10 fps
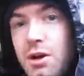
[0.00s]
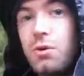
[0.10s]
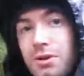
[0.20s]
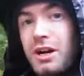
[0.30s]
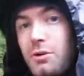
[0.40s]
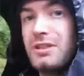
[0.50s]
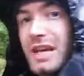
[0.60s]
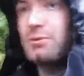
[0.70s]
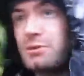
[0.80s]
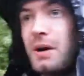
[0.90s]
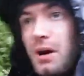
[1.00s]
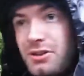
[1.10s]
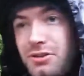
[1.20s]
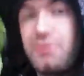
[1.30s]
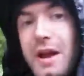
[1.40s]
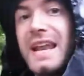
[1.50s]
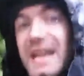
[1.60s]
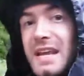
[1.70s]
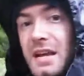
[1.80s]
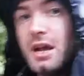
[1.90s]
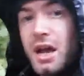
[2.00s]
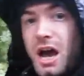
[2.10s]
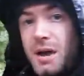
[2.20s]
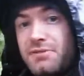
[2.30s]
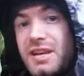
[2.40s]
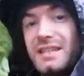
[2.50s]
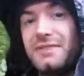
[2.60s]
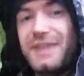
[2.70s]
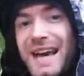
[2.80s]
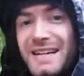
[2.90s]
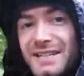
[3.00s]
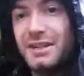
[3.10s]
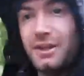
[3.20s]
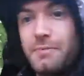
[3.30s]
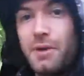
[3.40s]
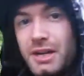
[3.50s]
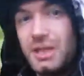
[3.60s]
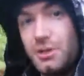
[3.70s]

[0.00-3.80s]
audio was able to pass through any protective case that I might